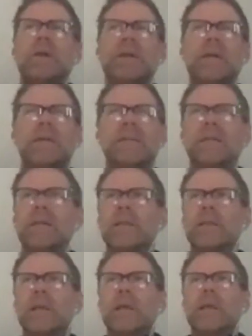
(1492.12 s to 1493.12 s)
is it
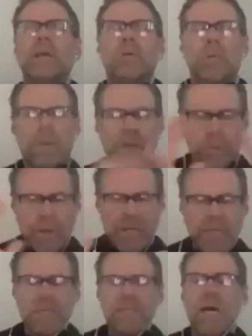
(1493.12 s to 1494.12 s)
it
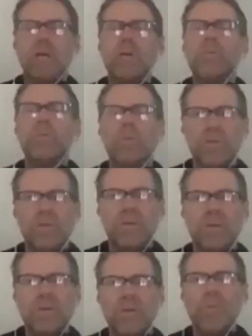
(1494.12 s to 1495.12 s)
rearranges how you
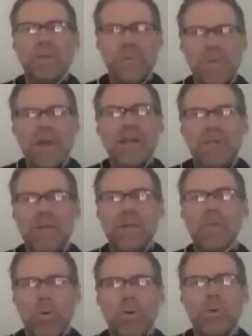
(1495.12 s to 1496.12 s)
your perspective of
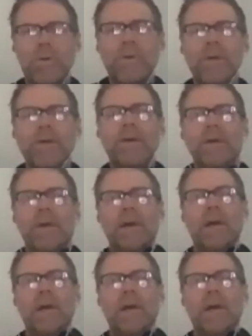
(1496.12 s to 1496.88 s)
the world Mm.